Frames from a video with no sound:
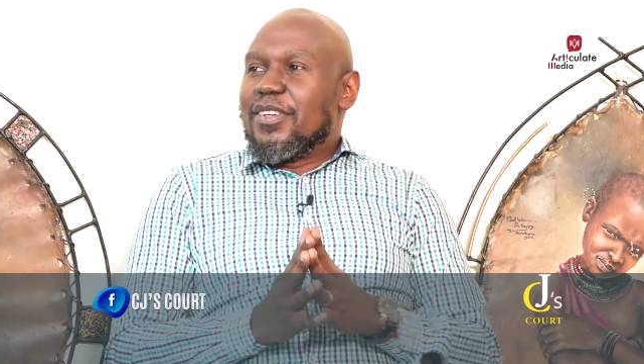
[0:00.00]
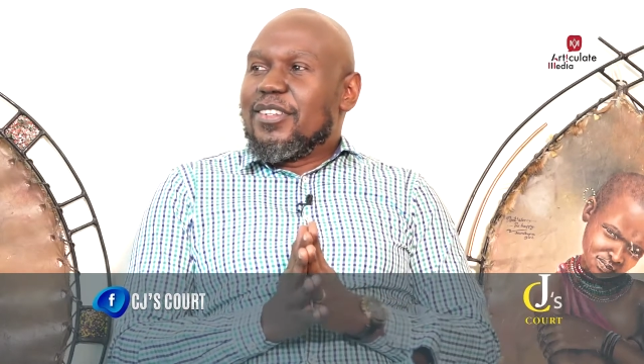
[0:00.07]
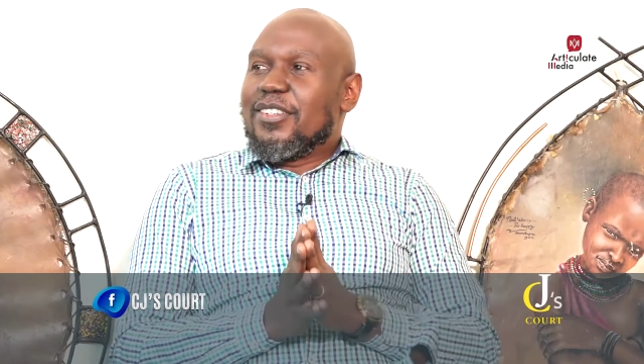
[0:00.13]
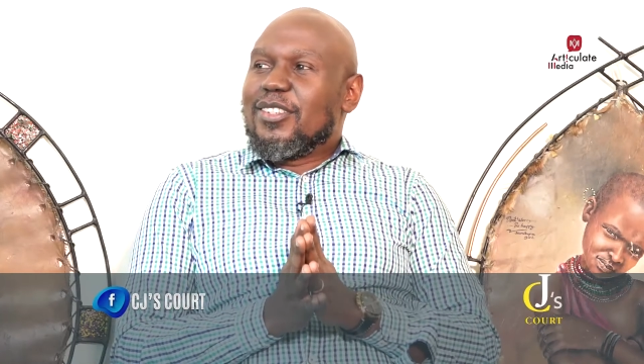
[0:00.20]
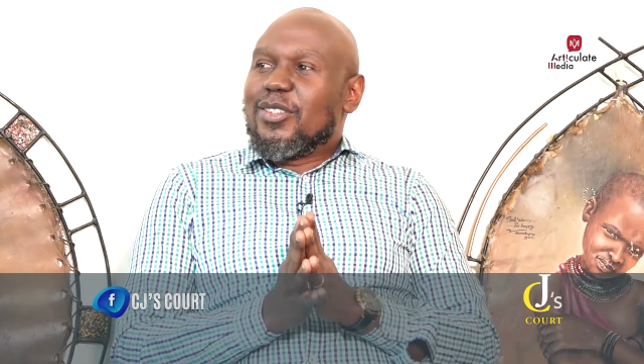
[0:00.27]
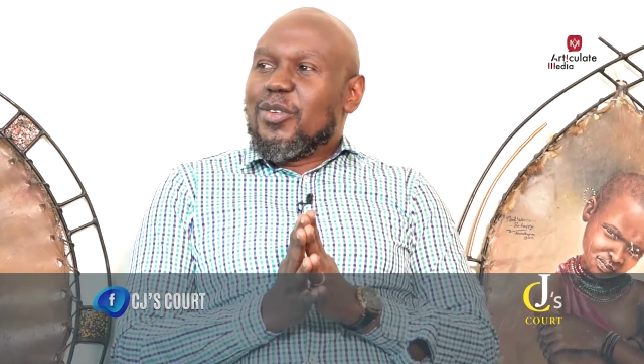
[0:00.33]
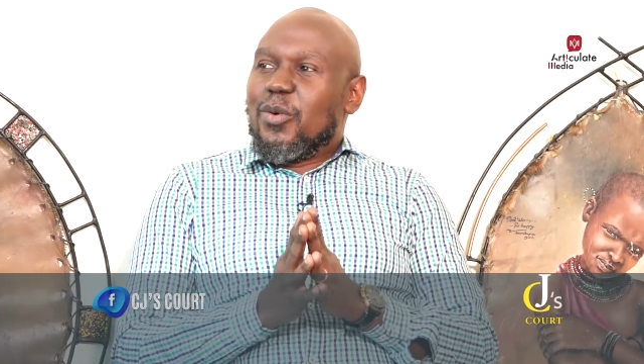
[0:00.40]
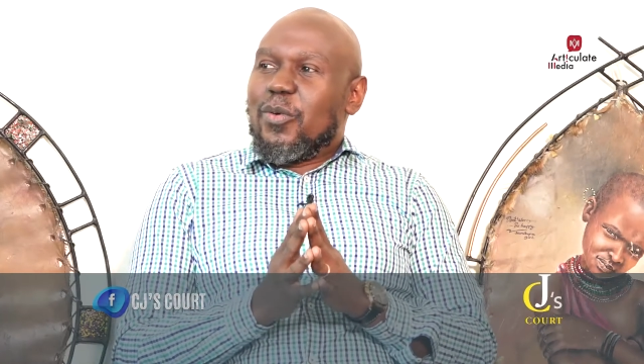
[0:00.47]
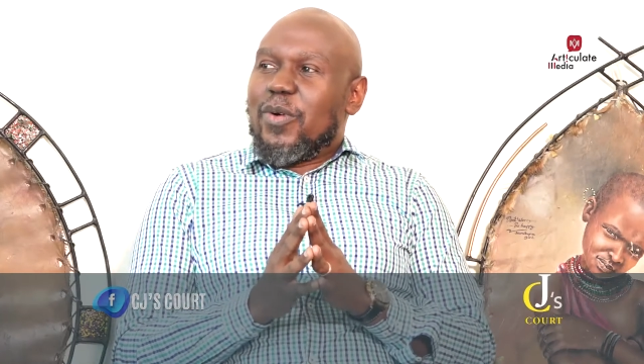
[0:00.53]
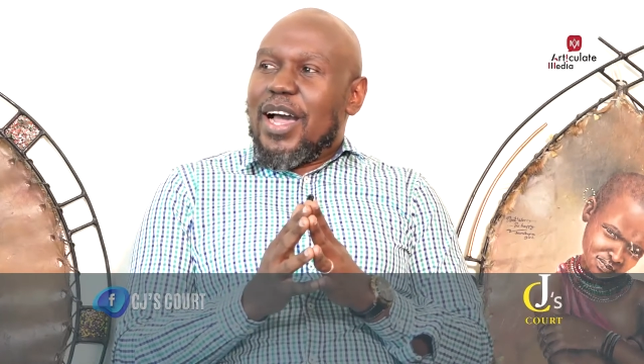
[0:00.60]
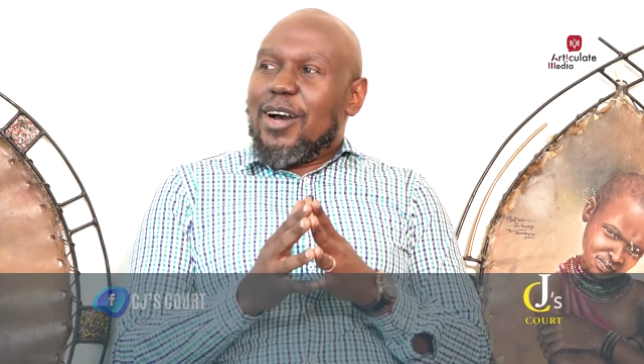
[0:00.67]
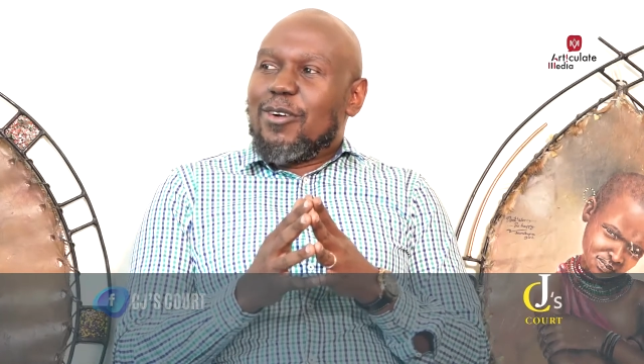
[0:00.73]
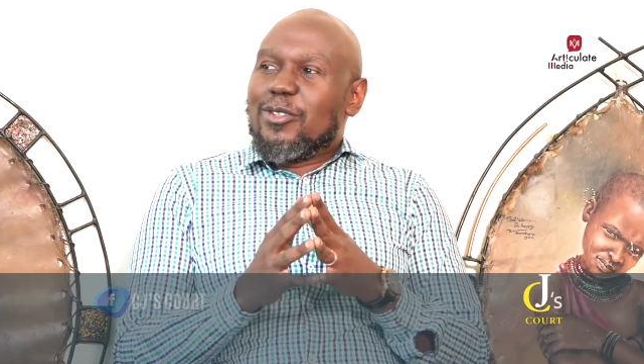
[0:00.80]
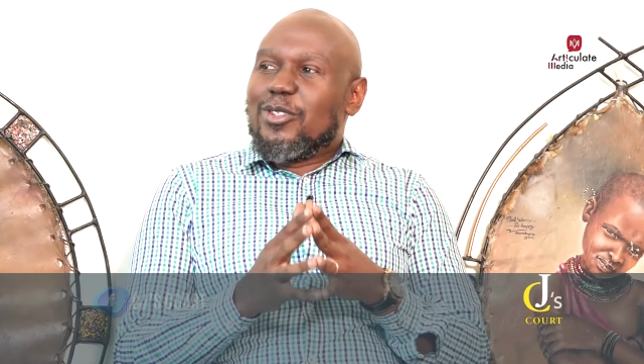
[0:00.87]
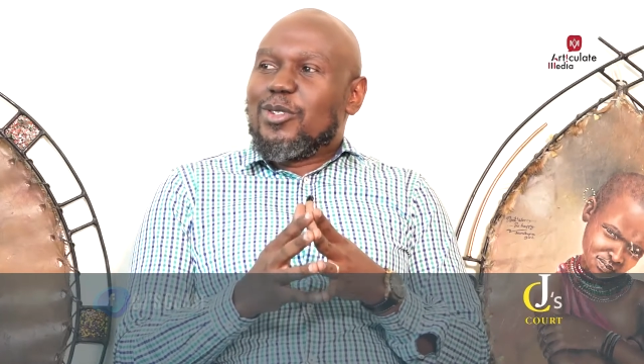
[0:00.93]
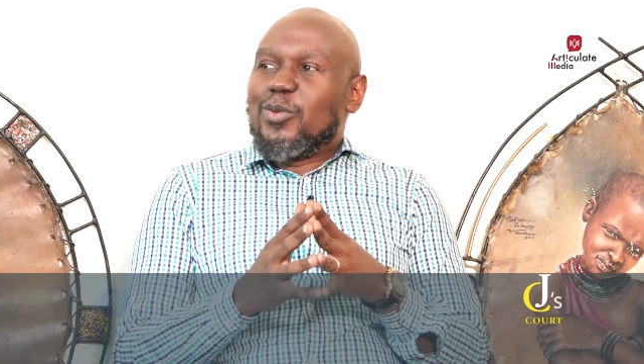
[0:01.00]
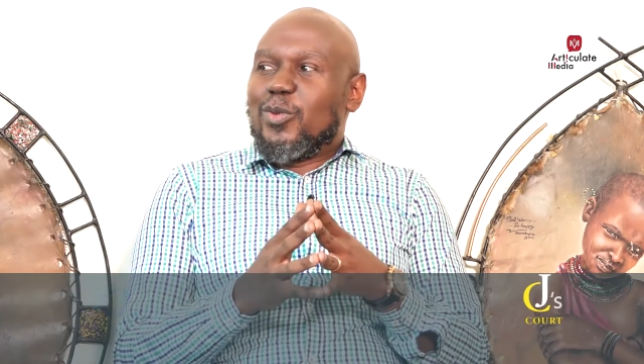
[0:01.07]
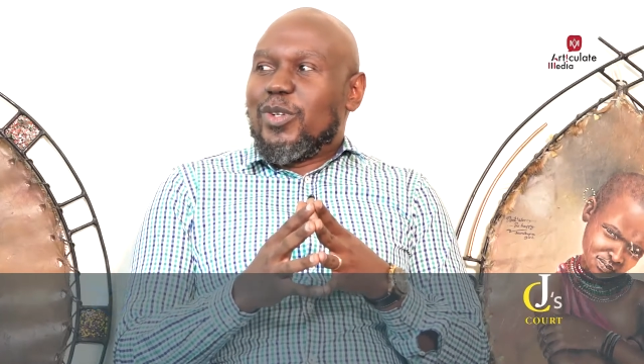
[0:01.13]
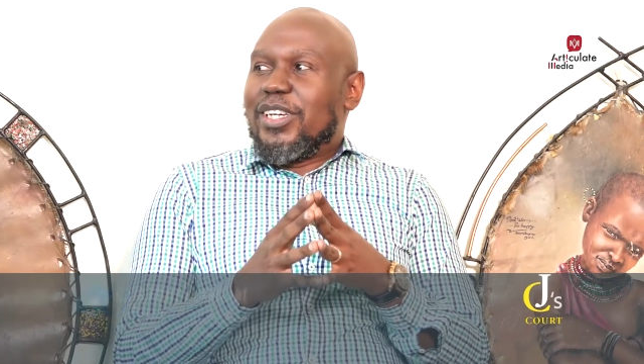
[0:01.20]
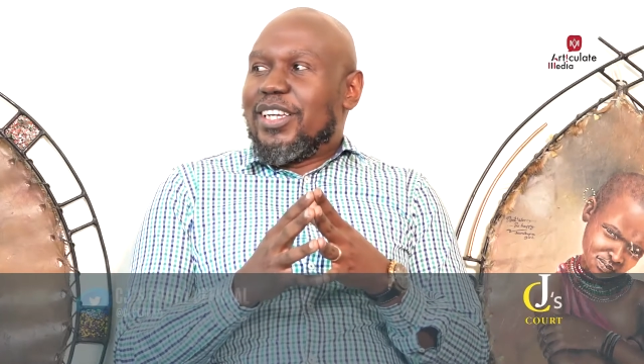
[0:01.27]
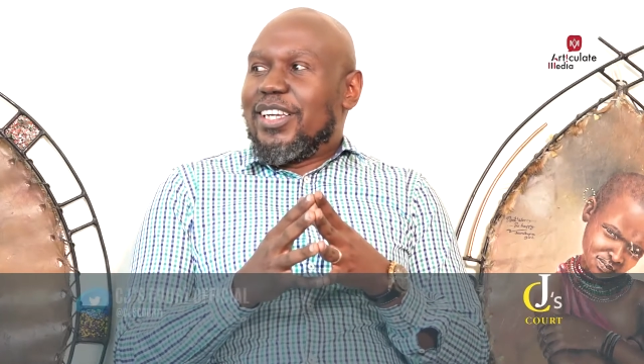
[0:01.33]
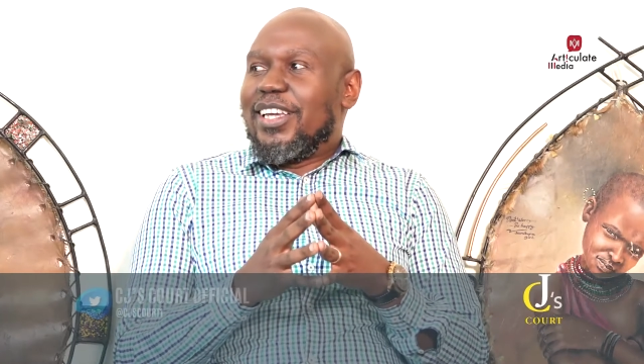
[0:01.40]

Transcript: So how do we